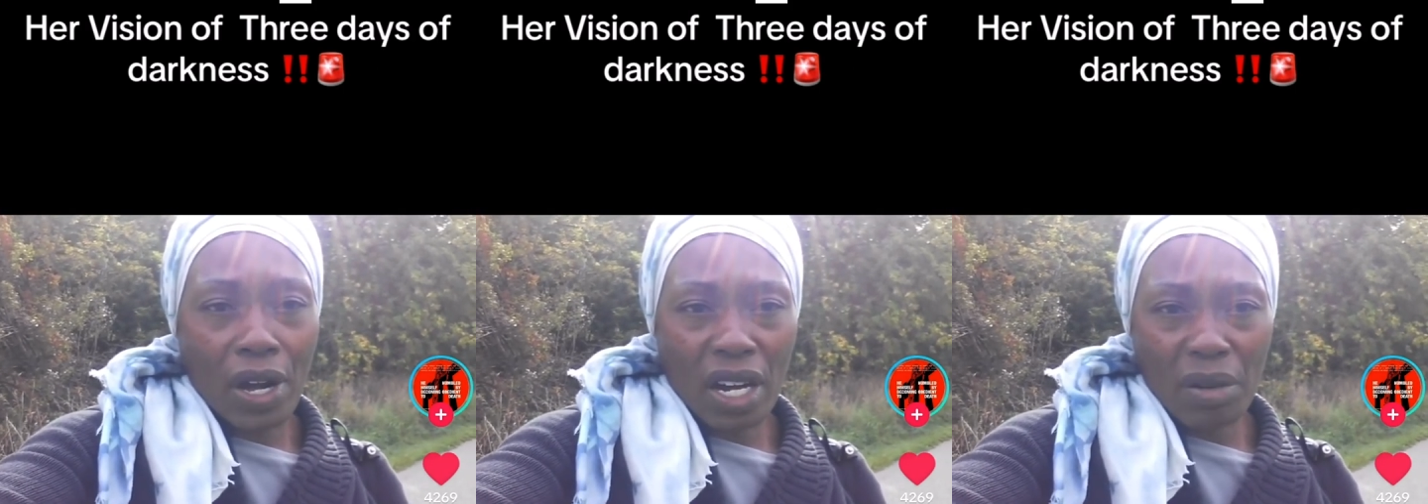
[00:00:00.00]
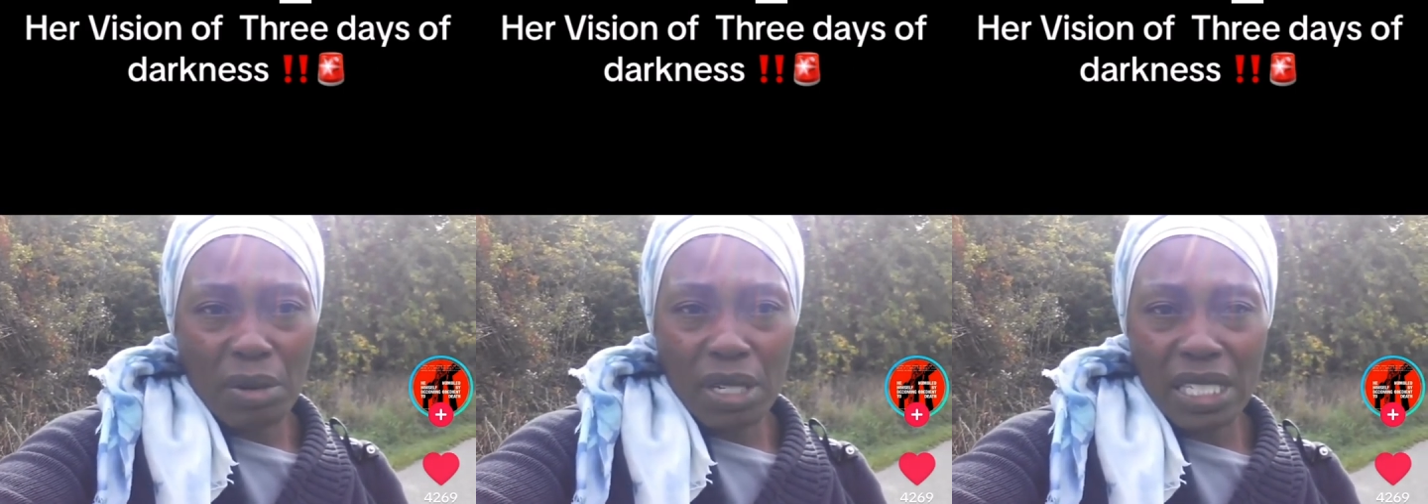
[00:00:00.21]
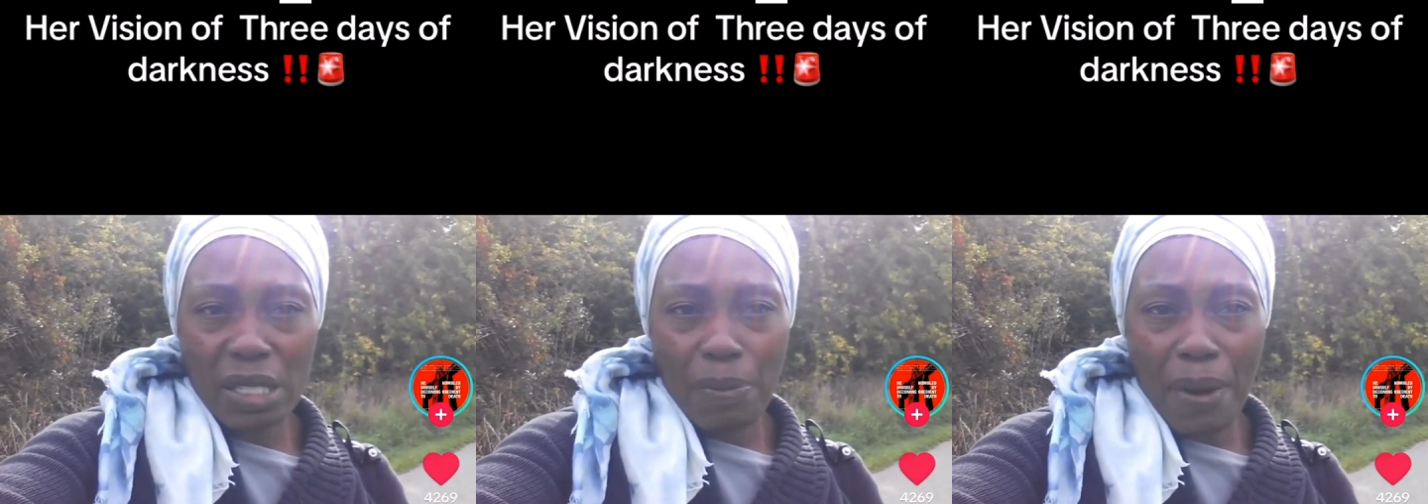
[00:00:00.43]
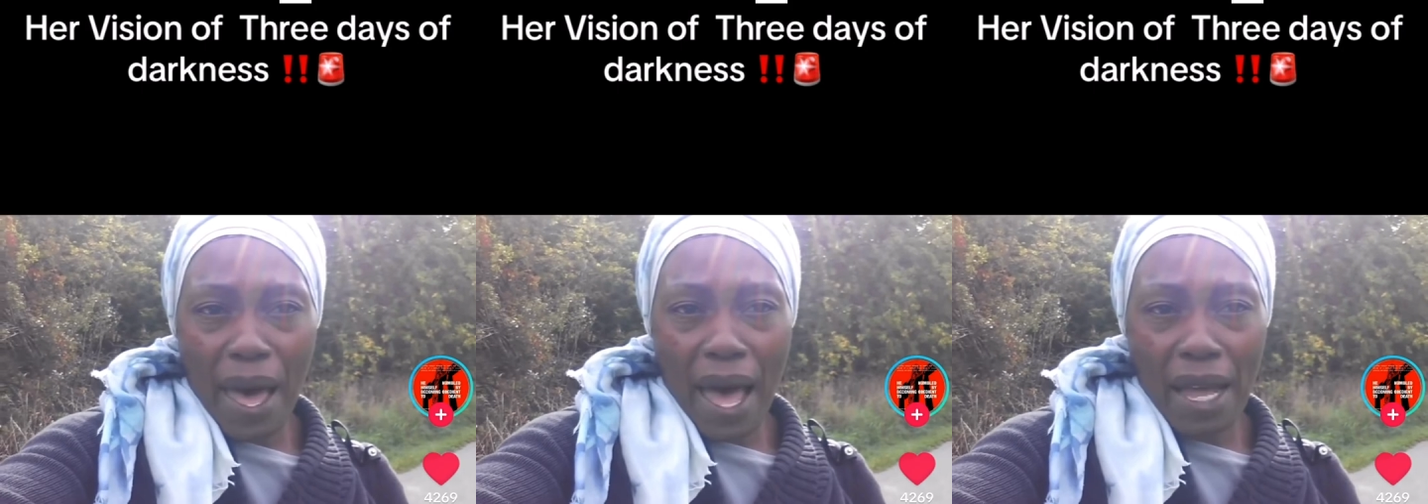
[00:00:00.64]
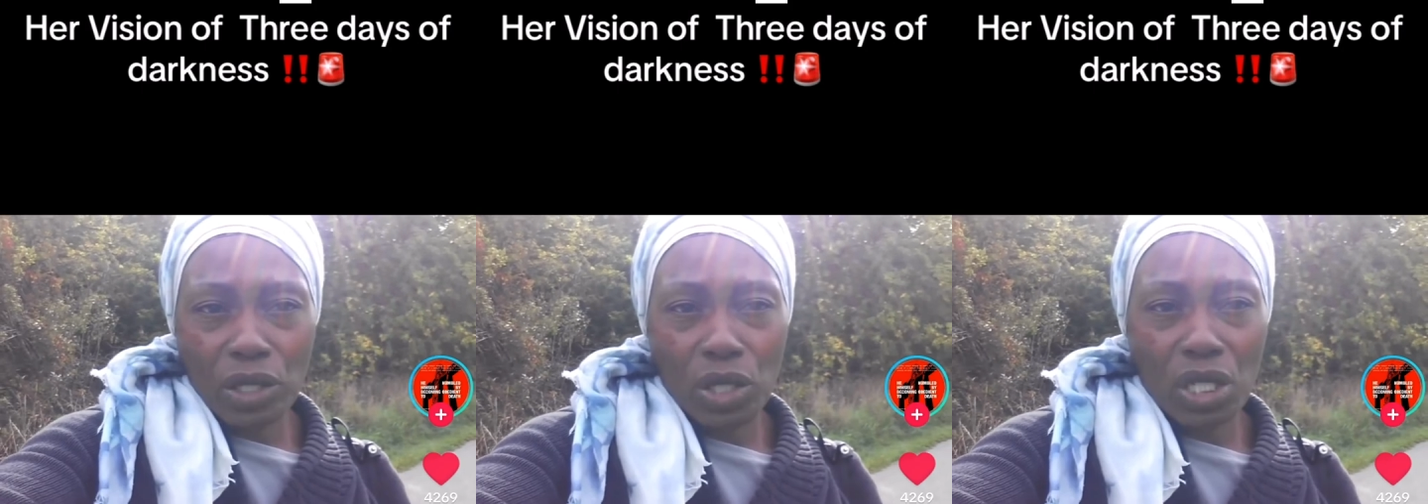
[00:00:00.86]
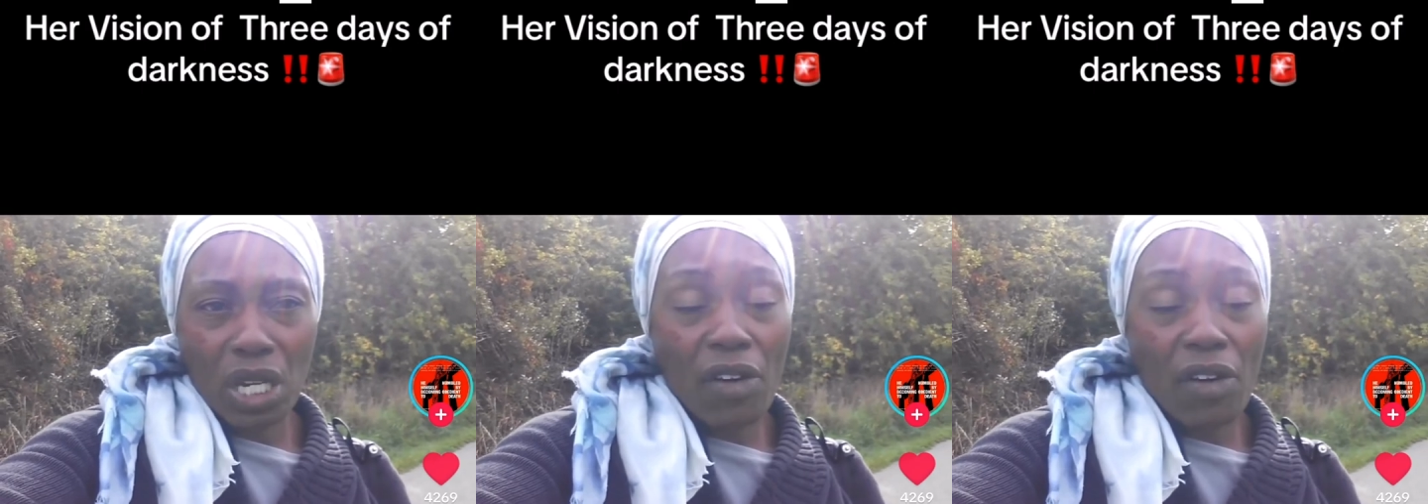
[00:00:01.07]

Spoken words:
not going to be dispatched.